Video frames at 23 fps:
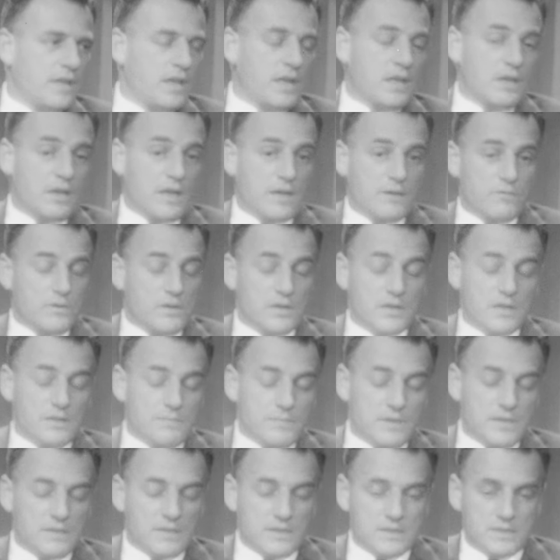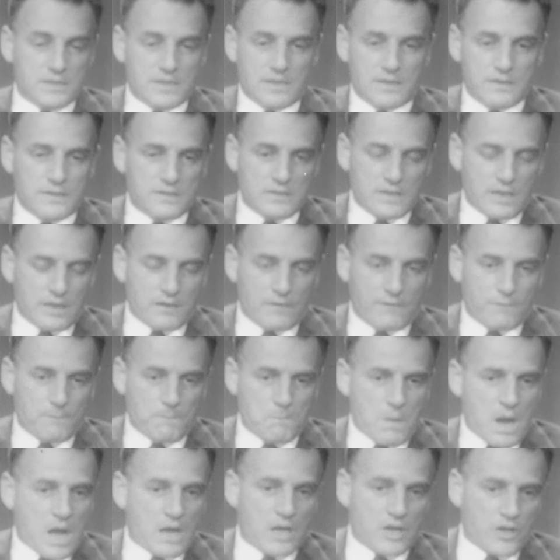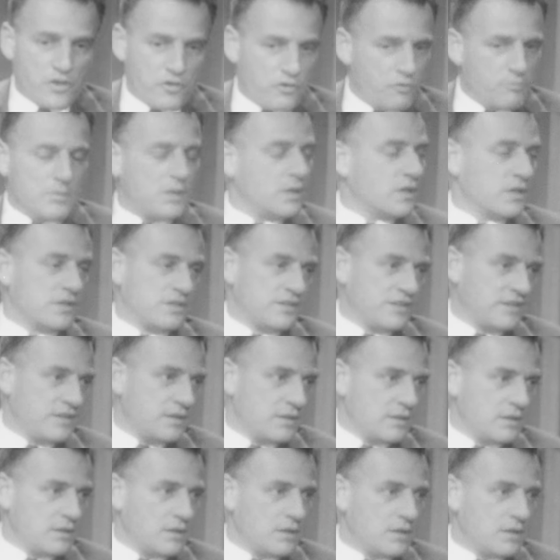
And I really mean this, it's not a mock humility.